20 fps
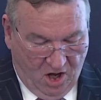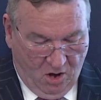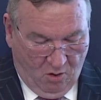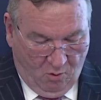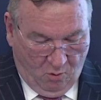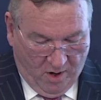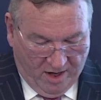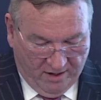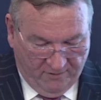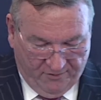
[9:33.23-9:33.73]

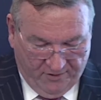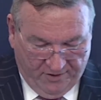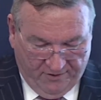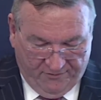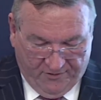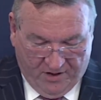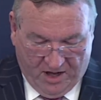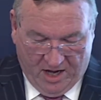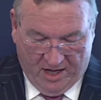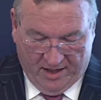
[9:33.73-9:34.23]
1 for the
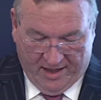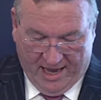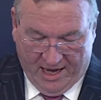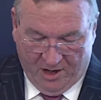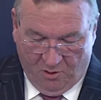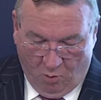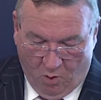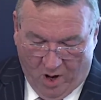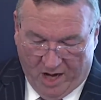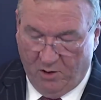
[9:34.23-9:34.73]
file
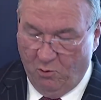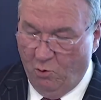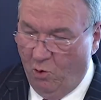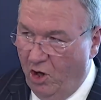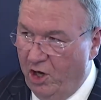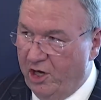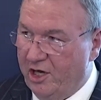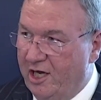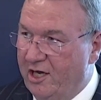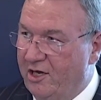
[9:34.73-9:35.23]
and 1
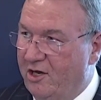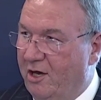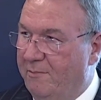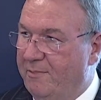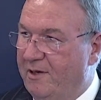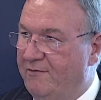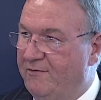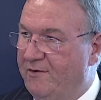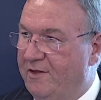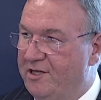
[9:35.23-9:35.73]
working
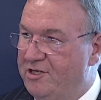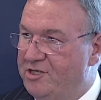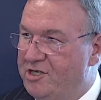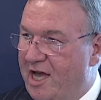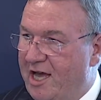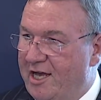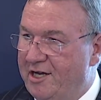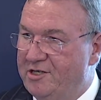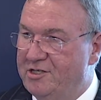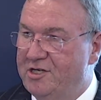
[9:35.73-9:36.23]
copy for the
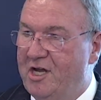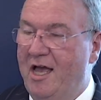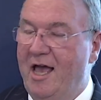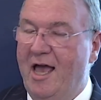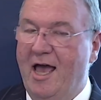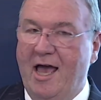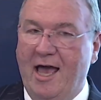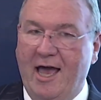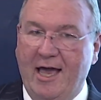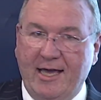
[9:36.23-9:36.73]
judge.
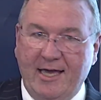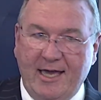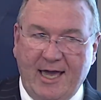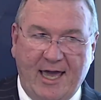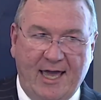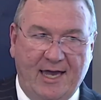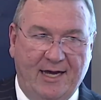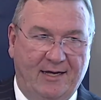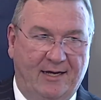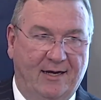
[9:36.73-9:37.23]

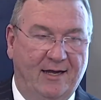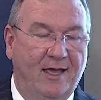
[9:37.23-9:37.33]
Again,